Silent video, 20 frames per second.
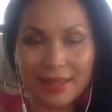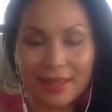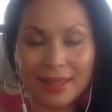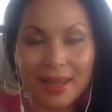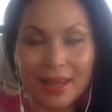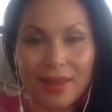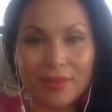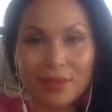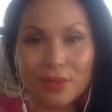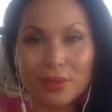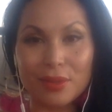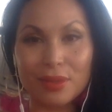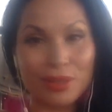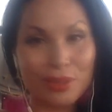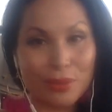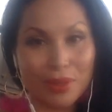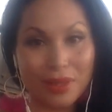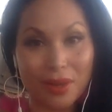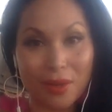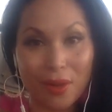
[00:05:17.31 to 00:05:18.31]
they'd have to
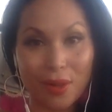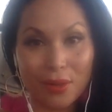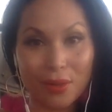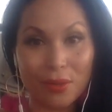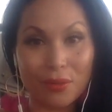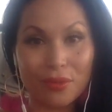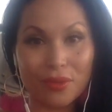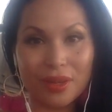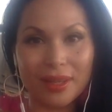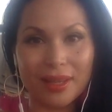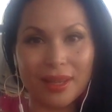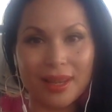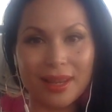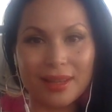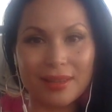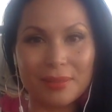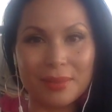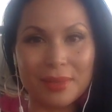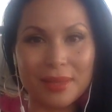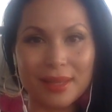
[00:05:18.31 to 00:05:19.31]
redo it all over
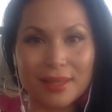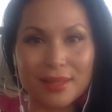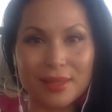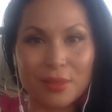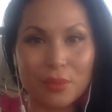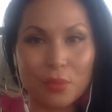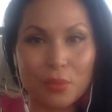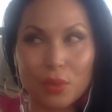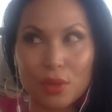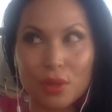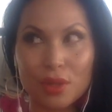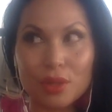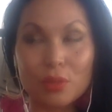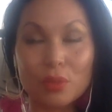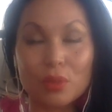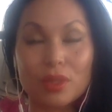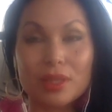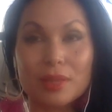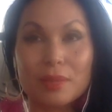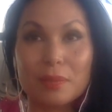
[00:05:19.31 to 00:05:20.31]
again because the words
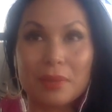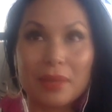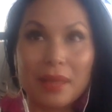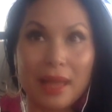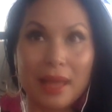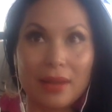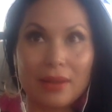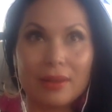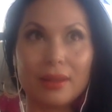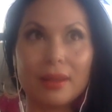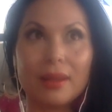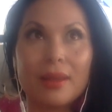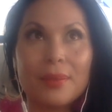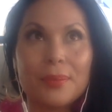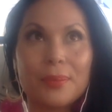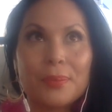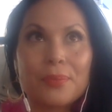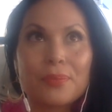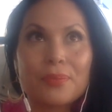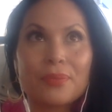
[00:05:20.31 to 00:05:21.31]
were splattered
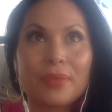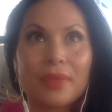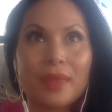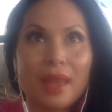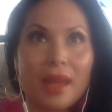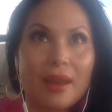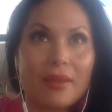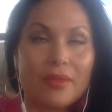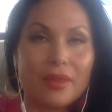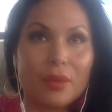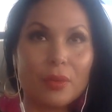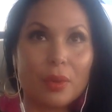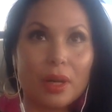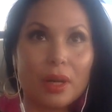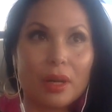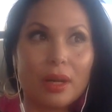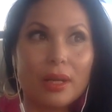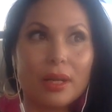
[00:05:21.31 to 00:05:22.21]
everywhere.